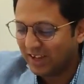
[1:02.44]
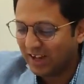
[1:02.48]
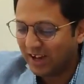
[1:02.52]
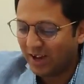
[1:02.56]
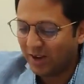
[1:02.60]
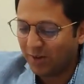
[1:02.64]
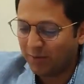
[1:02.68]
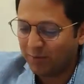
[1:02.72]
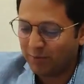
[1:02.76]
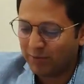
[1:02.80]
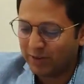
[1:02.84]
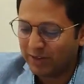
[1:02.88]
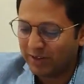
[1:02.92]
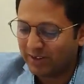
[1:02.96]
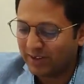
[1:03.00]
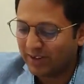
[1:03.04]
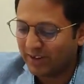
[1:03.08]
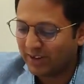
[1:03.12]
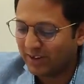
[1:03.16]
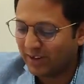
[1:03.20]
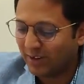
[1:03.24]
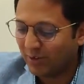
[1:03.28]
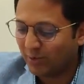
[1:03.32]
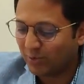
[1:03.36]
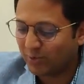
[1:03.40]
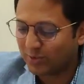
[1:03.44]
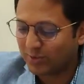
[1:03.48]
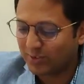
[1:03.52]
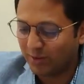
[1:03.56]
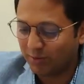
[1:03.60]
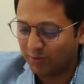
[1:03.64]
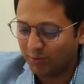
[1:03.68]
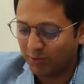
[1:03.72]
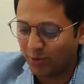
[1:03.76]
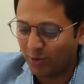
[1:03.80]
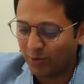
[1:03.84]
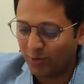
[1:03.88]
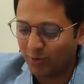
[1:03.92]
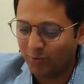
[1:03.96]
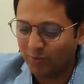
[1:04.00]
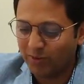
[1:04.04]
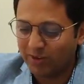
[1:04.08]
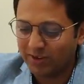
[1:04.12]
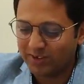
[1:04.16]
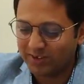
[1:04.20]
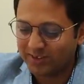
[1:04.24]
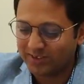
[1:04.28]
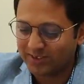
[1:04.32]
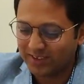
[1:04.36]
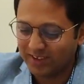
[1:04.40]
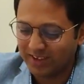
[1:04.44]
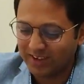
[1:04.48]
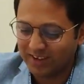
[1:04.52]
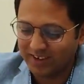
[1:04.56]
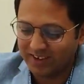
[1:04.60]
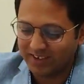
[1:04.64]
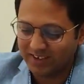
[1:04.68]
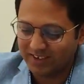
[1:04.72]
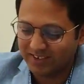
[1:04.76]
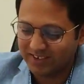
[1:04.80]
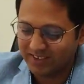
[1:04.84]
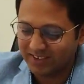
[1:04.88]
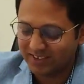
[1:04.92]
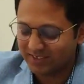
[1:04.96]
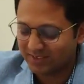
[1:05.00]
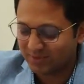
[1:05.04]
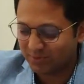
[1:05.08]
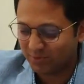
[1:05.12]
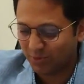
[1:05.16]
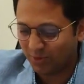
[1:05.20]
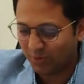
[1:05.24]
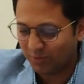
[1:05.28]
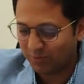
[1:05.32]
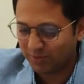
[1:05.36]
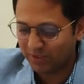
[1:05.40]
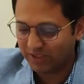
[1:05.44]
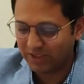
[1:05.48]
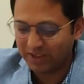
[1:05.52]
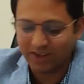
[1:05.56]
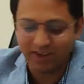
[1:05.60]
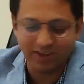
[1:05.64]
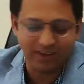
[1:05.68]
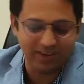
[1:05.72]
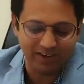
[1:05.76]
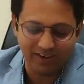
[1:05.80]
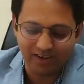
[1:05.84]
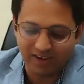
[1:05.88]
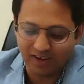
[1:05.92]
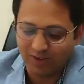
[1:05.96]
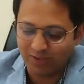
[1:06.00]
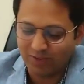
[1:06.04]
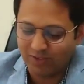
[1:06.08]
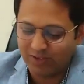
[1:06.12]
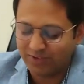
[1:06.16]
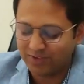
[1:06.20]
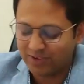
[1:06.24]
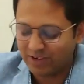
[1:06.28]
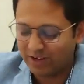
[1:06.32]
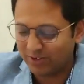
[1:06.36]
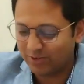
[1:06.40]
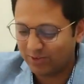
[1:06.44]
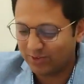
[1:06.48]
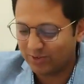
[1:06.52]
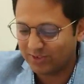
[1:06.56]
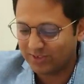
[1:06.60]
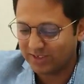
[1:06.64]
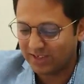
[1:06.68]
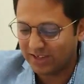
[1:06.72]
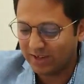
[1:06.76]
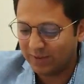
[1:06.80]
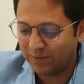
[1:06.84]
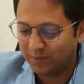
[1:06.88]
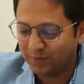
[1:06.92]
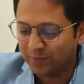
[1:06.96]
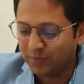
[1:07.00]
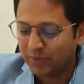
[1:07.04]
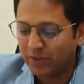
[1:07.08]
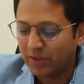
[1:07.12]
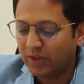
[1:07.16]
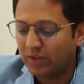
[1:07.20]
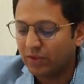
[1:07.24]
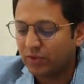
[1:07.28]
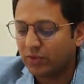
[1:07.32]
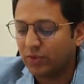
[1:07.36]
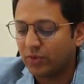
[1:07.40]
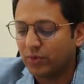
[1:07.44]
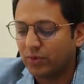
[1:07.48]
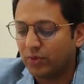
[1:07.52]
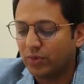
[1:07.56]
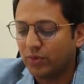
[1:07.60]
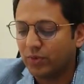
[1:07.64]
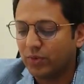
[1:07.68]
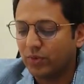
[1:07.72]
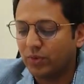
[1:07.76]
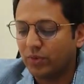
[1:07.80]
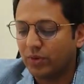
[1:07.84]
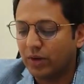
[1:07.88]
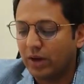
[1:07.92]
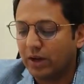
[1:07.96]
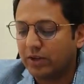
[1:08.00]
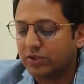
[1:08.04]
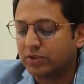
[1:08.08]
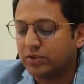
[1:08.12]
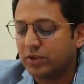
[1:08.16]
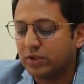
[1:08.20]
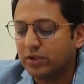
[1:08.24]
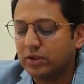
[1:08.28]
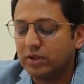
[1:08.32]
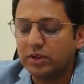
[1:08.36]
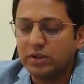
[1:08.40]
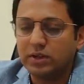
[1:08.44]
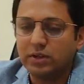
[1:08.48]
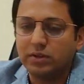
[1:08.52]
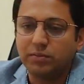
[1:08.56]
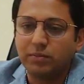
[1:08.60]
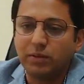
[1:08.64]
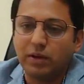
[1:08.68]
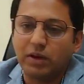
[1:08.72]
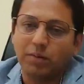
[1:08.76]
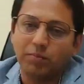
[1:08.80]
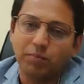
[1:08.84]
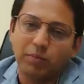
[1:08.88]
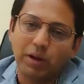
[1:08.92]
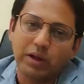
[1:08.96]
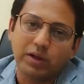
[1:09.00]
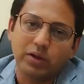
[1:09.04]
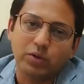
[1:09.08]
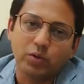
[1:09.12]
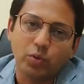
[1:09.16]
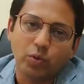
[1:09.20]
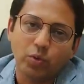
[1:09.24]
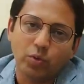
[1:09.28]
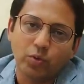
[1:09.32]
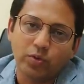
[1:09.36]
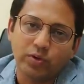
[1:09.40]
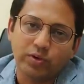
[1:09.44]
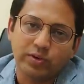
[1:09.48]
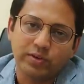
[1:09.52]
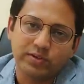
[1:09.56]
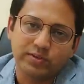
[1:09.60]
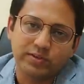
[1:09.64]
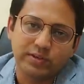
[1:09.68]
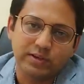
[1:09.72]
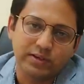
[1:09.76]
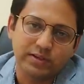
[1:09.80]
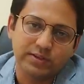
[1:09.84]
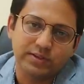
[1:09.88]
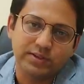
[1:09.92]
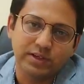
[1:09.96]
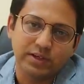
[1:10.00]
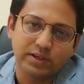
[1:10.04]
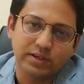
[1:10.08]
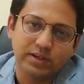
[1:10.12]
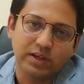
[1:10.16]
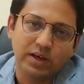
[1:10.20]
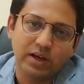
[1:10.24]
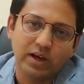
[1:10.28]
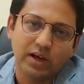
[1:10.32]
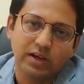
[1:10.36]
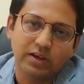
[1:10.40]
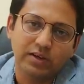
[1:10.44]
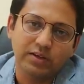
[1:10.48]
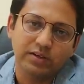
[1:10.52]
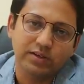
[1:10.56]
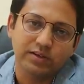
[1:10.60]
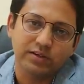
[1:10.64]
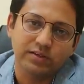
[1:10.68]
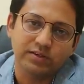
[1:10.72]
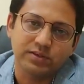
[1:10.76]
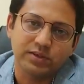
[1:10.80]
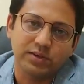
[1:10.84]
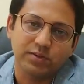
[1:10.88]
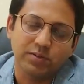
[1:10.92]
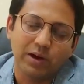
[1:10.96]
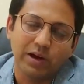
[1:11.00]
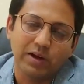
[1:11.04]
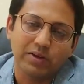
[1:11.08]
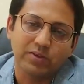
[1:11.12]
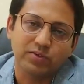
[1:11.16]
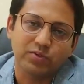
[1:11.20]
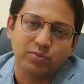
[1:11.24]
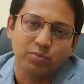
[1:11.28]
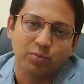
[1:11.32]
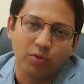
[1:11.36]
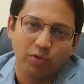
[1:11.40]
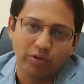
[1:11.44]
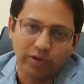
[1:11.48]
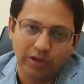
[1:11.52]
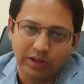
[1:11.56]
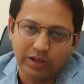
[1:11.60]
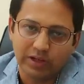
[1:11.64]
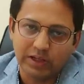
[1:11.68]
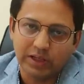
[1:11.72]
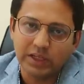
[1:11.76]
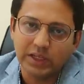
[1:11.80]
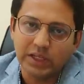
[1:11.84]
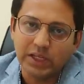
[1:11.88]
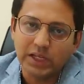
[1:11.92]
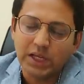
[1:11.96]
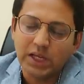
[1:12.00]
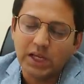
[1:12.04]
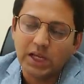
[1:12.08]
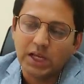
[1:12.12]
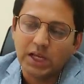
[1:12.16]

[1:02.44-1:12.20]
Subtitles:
I printed out some documents, and just from there I will try to say. So actually my core research area, it is device modeling.